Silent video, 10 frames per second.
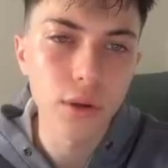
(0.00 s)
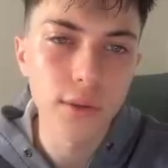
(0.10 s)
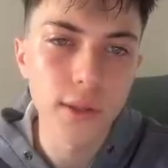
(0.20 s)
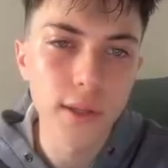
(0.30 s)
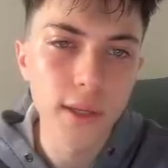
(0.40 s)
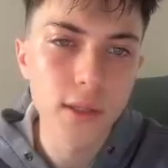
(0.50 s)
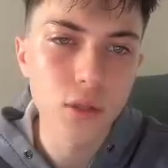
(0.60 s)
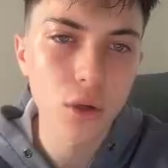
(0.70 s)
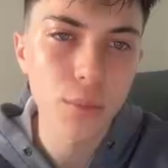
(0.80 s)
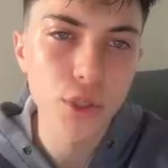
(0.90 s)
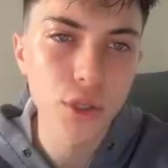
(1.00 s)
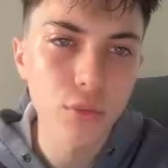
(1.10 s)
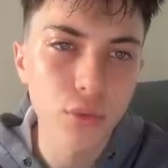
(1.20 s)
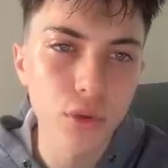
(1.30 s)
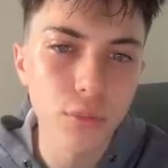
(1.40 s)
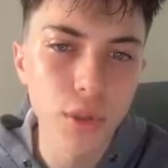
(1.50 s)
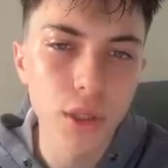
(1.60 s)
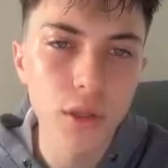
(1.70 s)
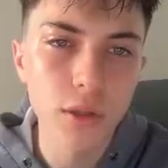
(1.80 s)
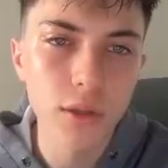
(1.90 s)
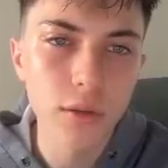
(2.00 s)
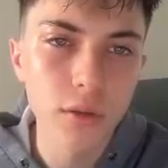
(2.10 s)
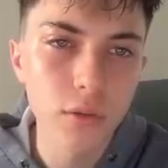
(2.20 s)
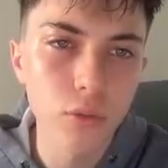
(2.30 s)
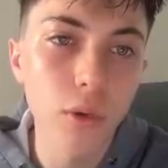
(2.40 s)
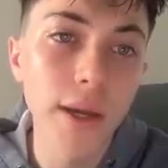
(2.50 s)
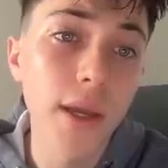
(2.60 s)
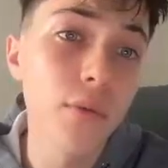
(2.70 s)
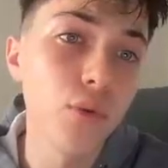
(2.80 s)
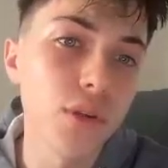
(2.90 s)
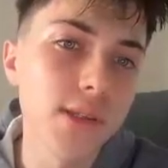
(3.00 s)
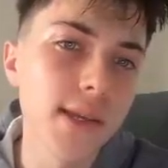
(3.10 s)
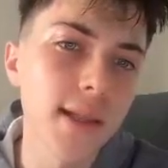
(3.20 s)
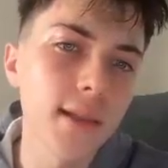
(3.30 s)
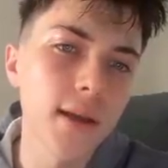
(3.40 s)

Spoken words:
the next option would be why I would sell.